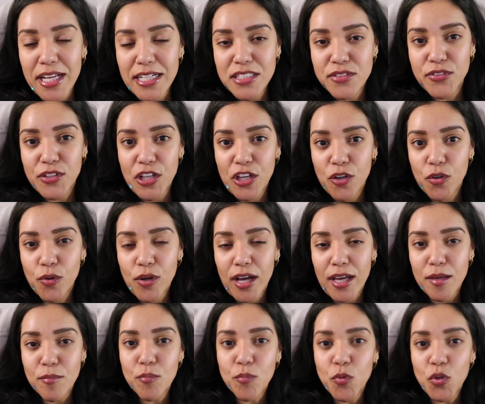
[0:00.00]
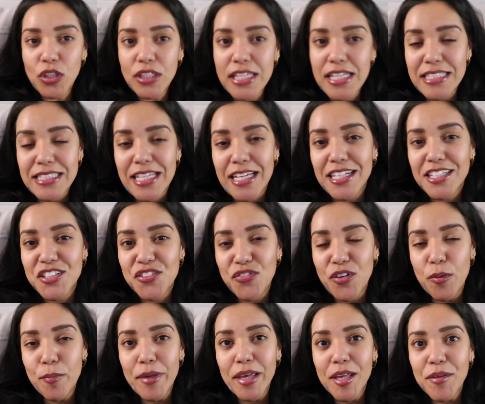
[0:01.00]
next video. I'm really excited to
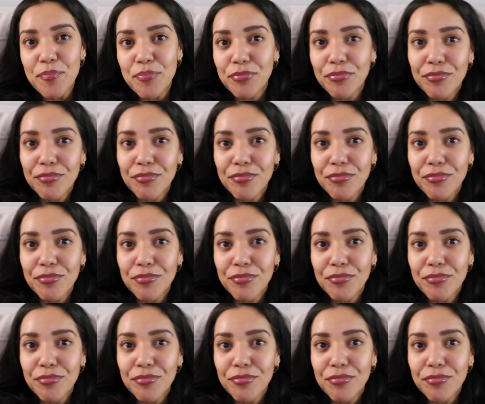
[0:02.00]
film it.